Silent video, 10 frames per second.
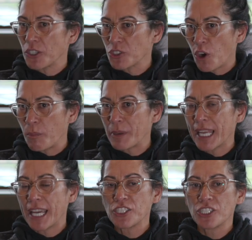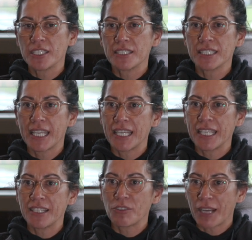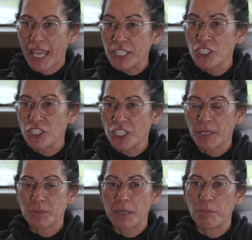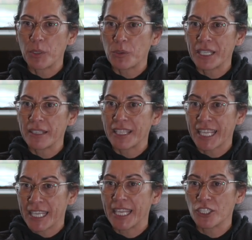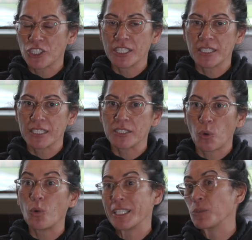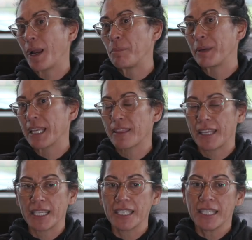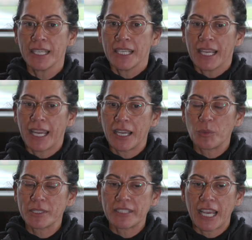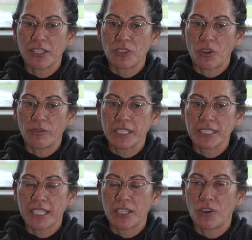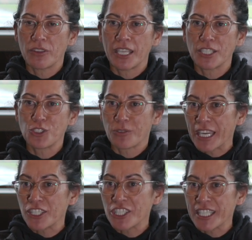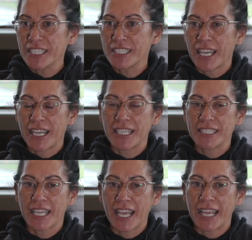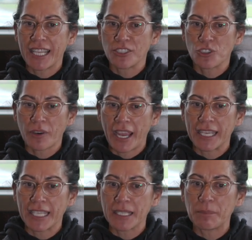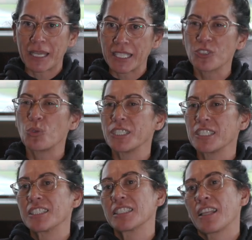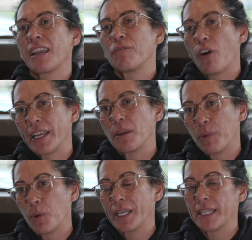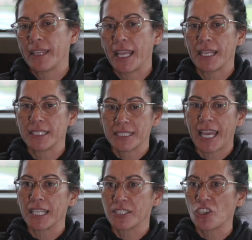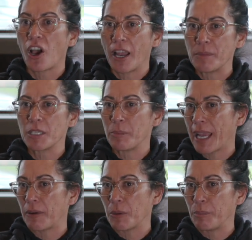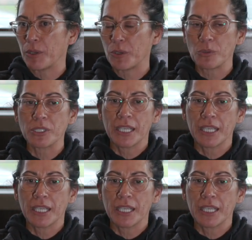those combinations, getting the relationships and building the connections is always one big thing. We started obviously on the strategies today in training, but it's always just that finer point that takes time to be able to build.